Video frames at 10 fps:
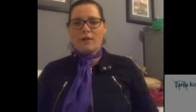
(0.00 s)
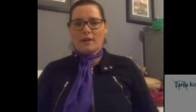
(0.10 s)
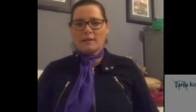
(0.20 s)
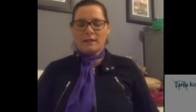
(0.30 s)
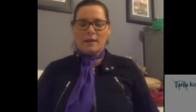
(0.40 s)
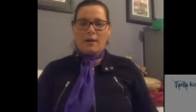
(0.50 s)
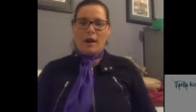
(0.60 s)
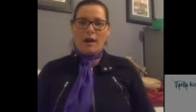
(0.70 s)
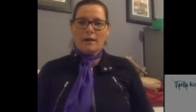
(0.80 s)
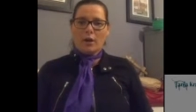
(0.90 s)
fact that there
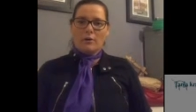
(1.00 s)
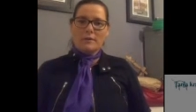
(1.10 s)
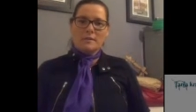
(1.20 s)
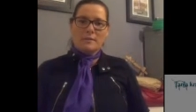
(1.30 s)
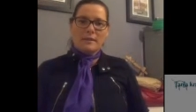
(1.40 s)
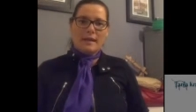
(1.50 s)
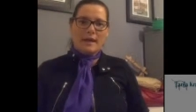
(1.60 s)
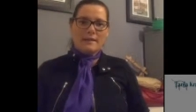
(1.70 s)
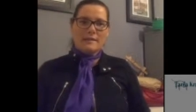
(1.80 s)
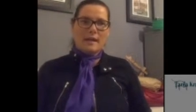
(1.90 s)
are going to be
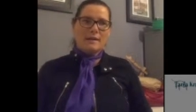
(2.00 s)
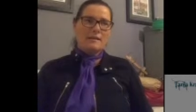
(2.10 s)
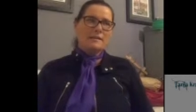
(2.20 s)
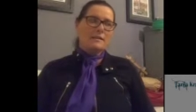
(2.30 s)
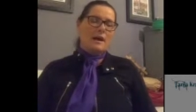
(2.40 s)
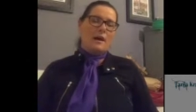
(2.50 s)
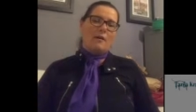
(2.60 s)
naysayers.